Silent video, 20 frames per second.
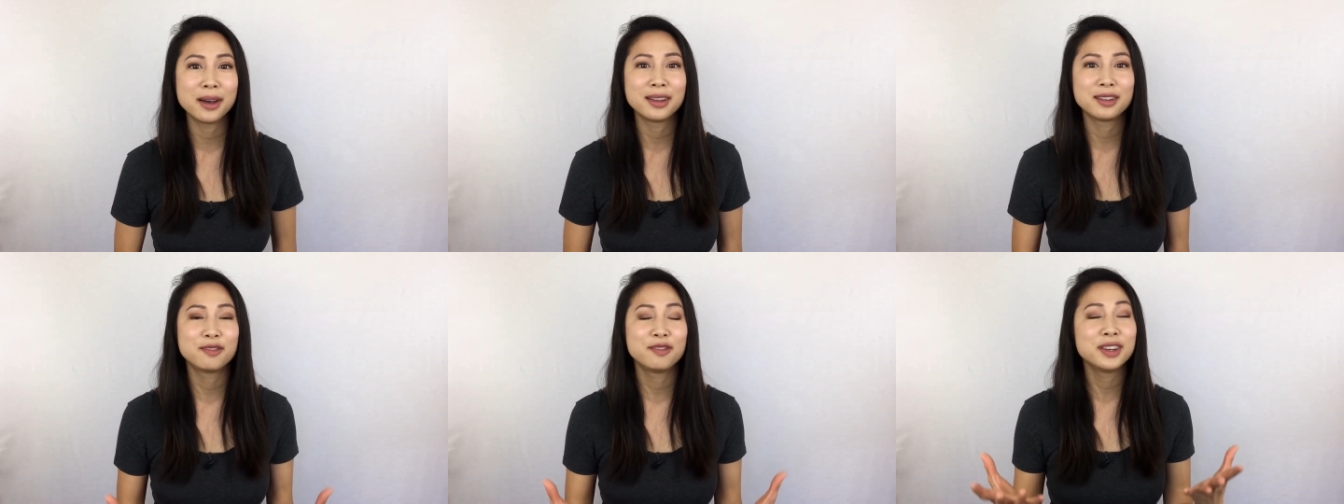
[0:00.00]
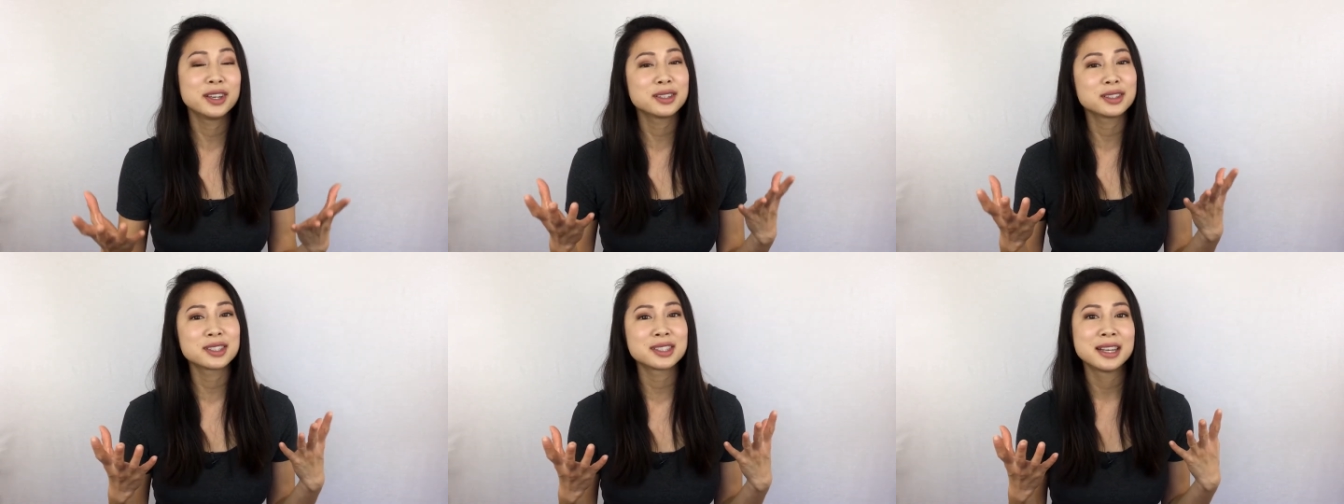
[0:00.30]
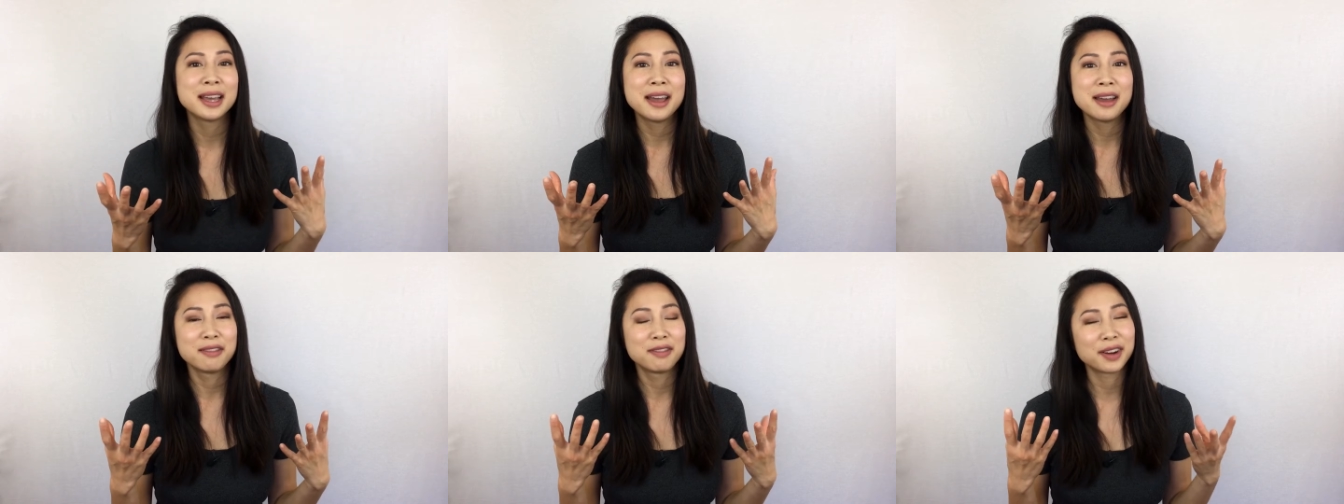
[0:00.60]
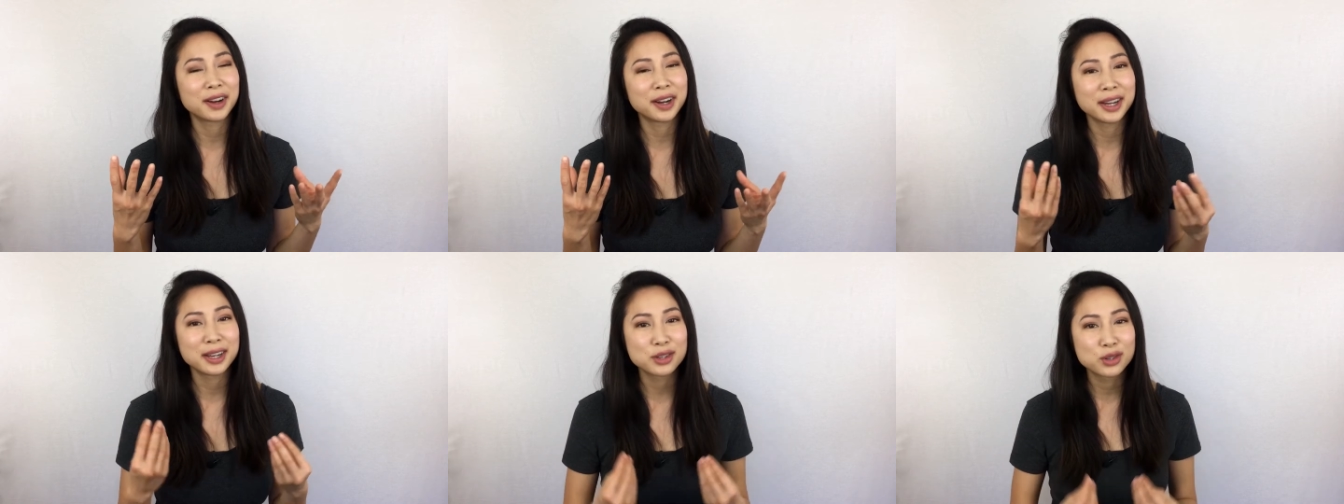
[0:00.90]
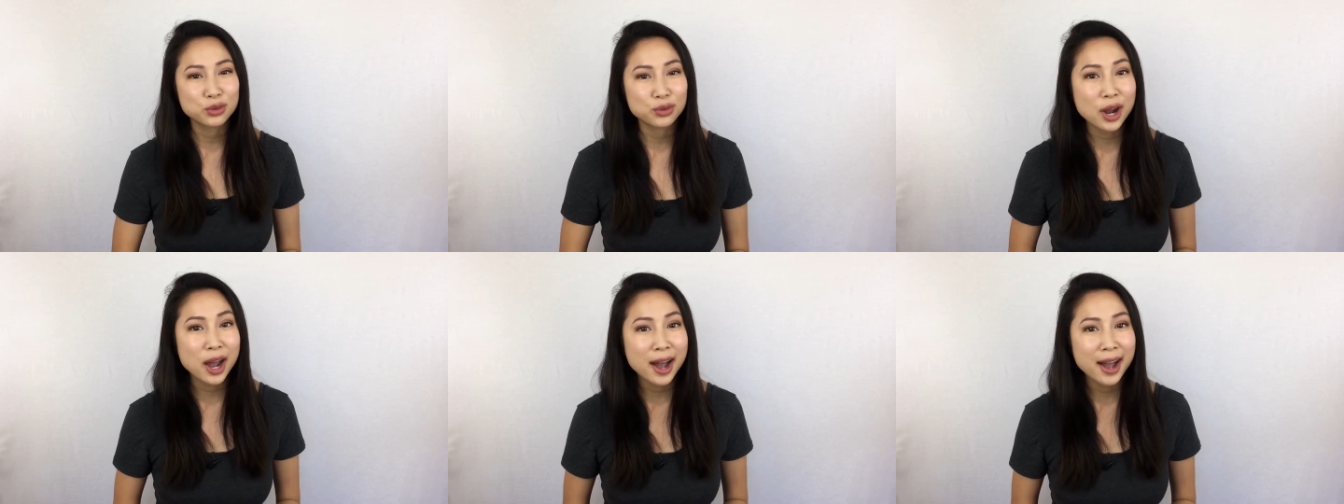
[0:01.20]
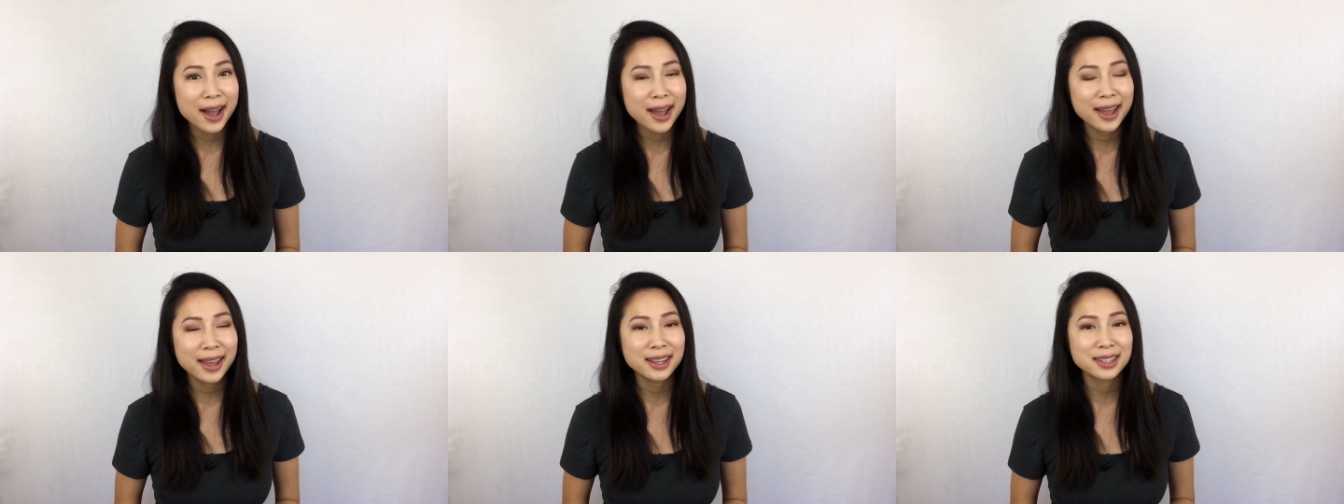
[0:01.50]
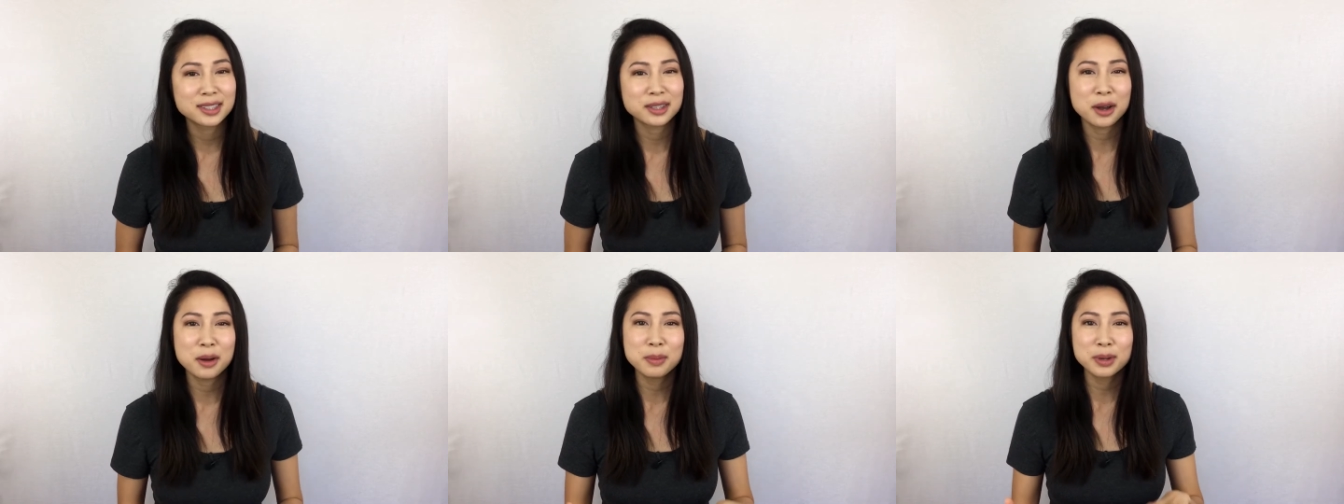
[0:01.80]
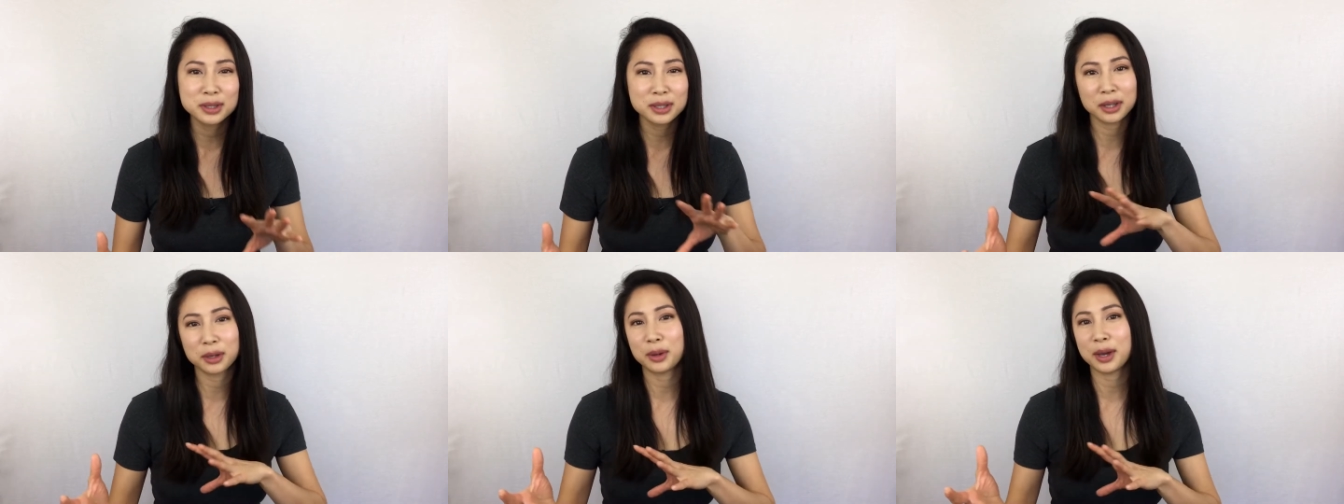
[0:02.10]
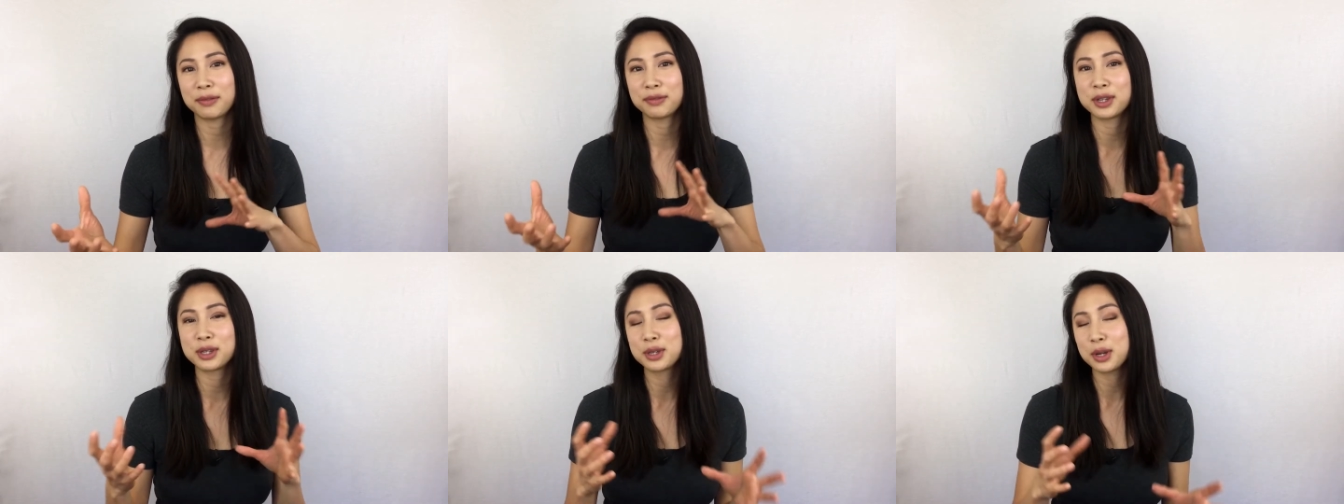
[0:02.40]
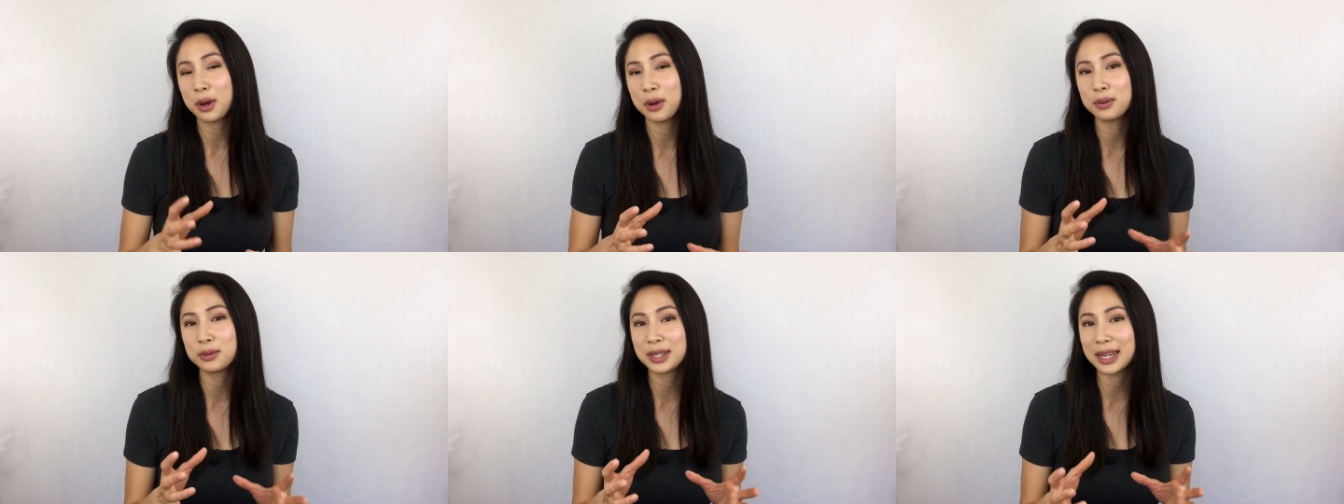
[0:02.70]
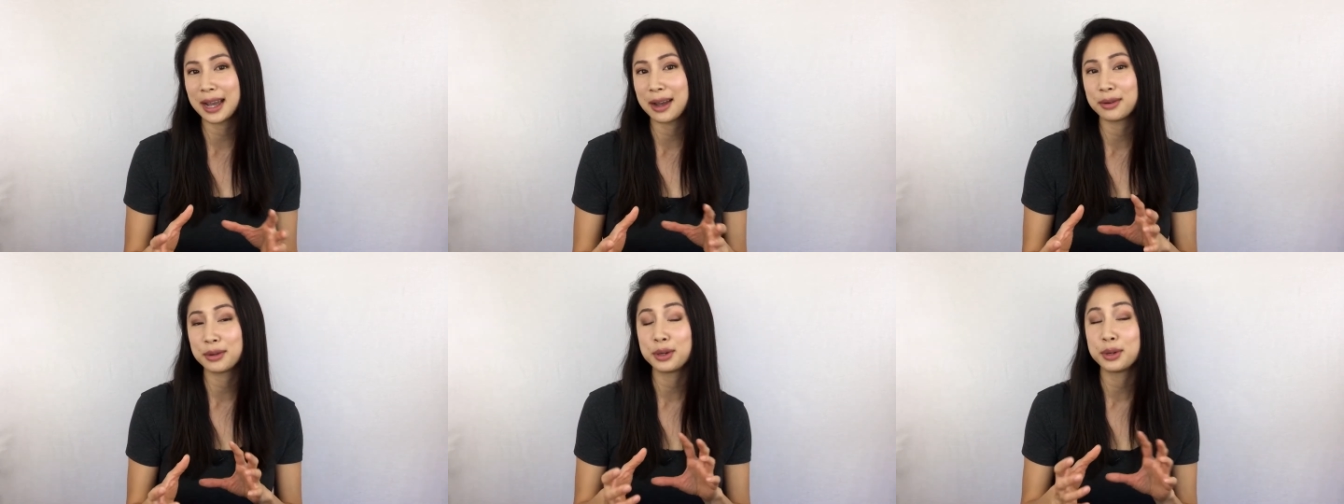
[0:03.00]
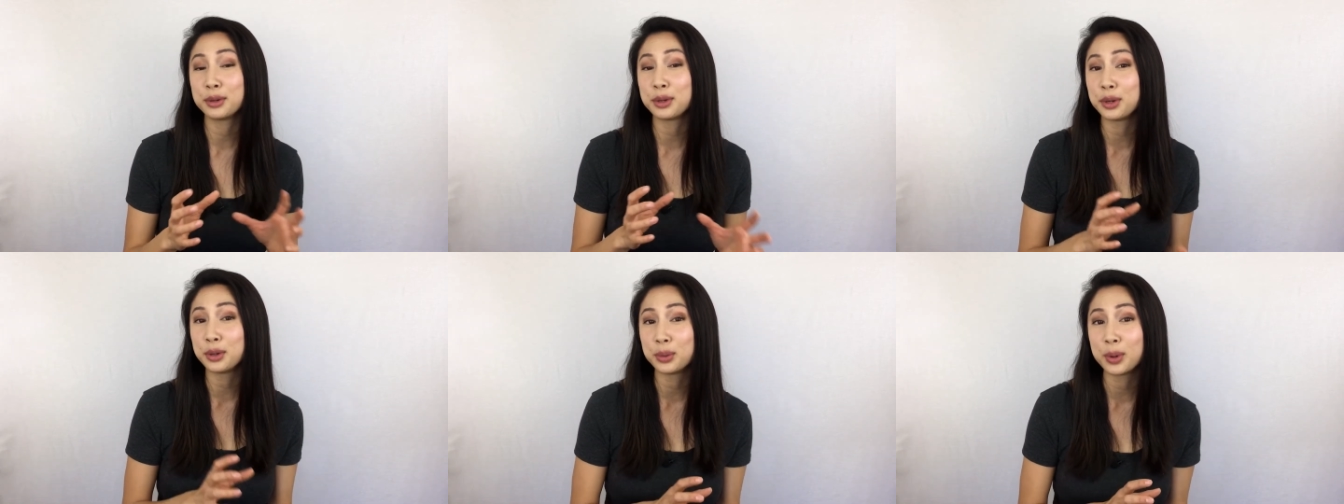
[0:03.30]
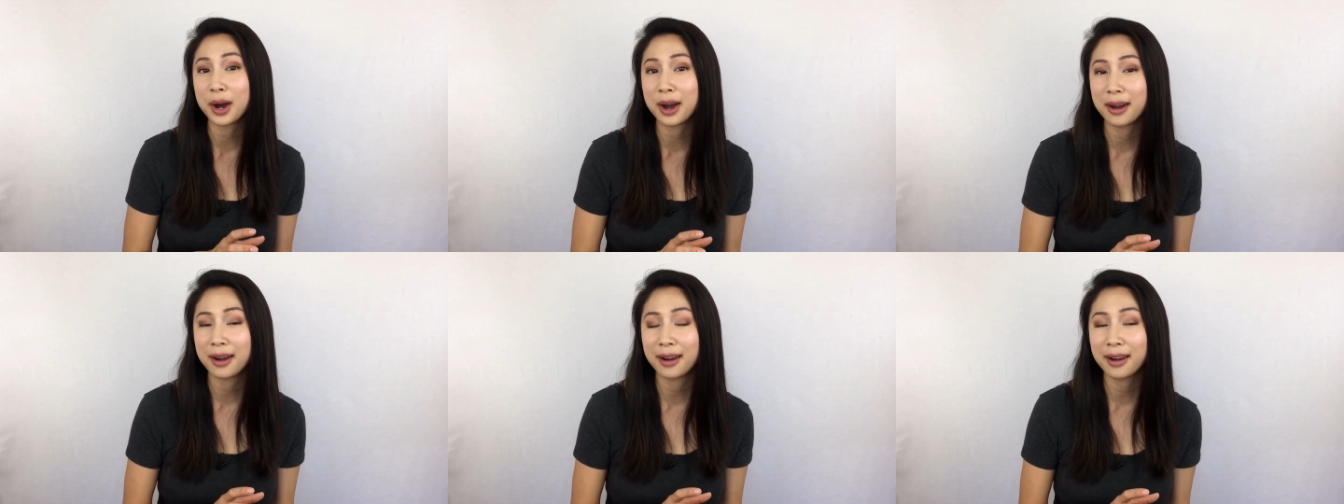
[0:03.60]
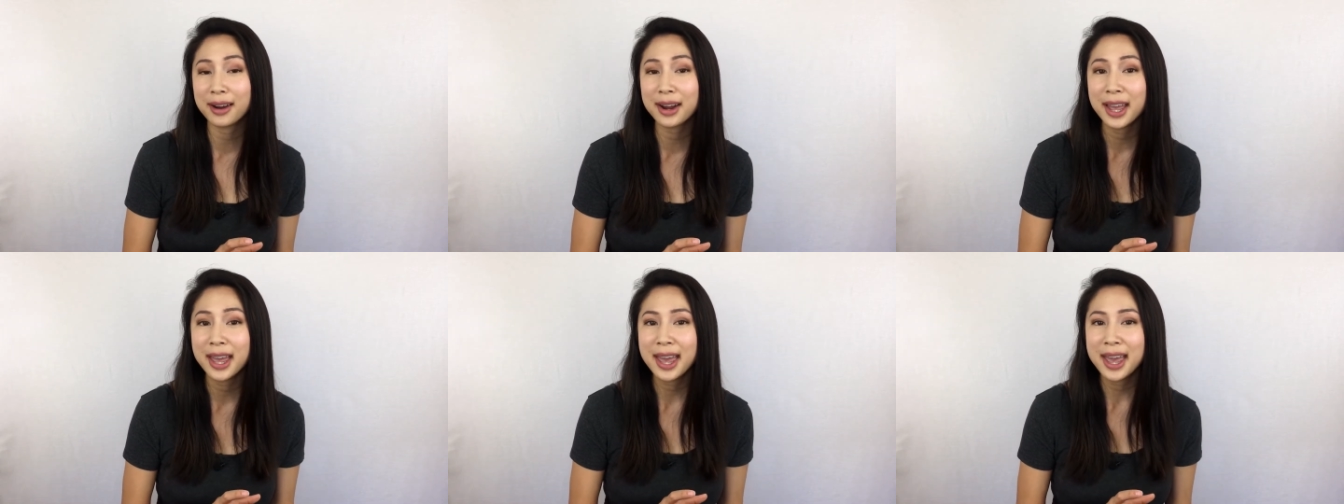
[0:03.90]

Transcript: It feels very dry. It's almost like you have to tone down who you are